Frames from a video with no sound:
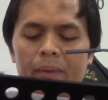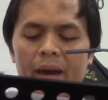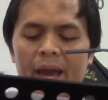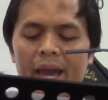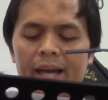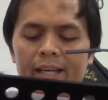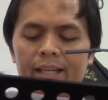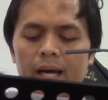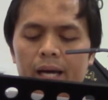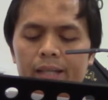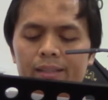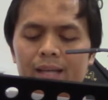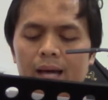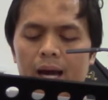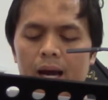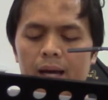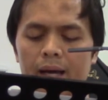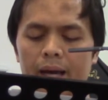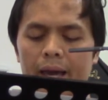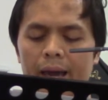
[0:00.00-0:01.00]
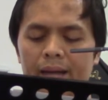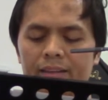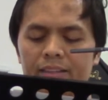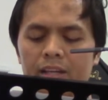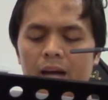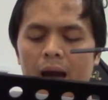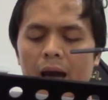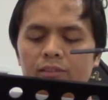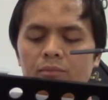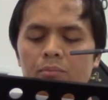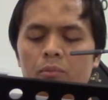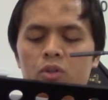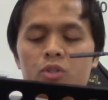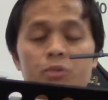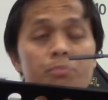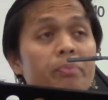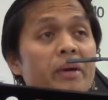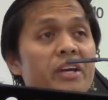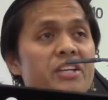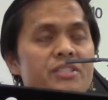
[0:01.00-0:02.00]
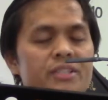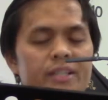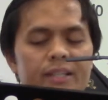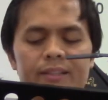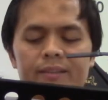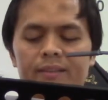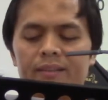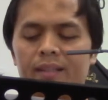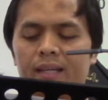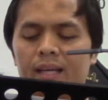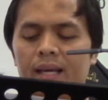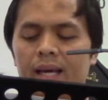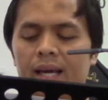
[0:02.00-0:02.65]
had the utmost patience.